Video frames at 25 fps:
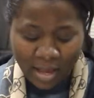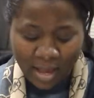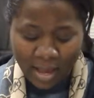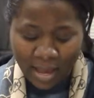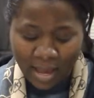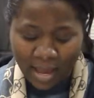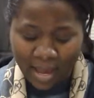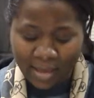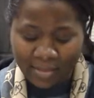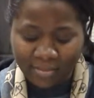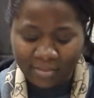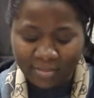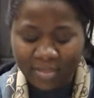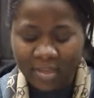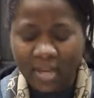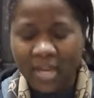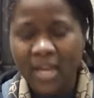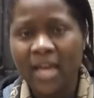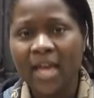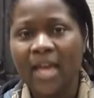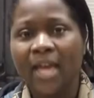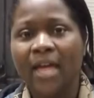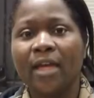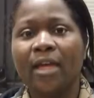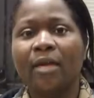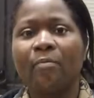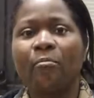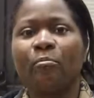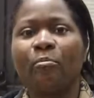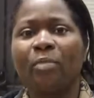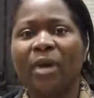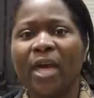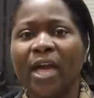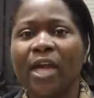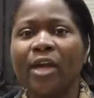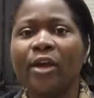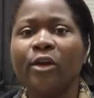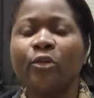And then
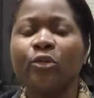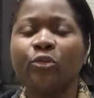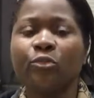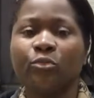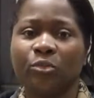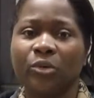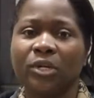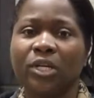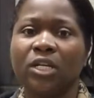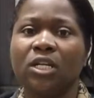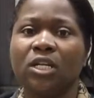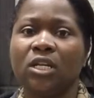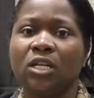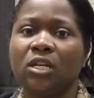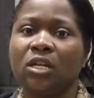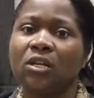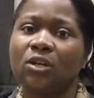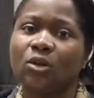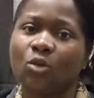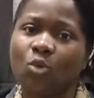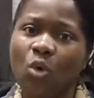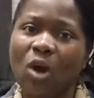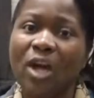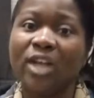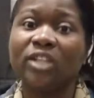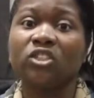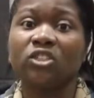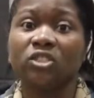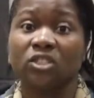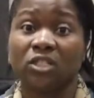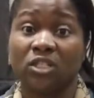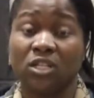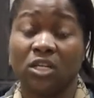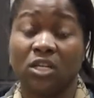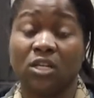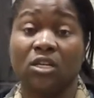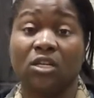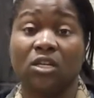paired reading and
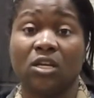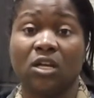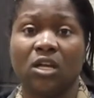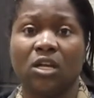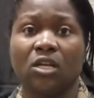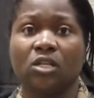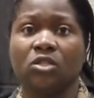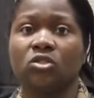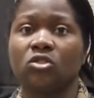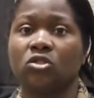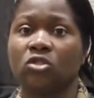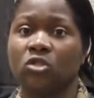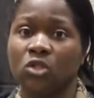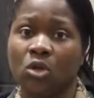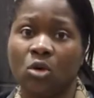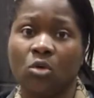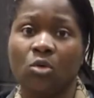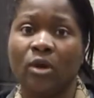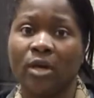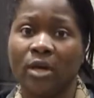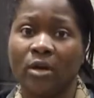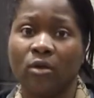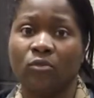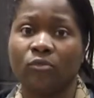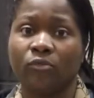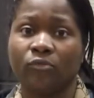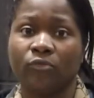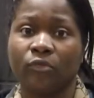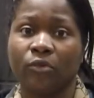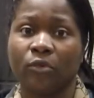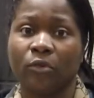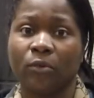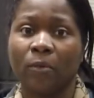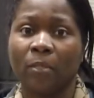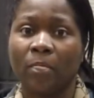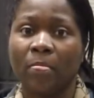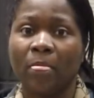questioning is so helpful.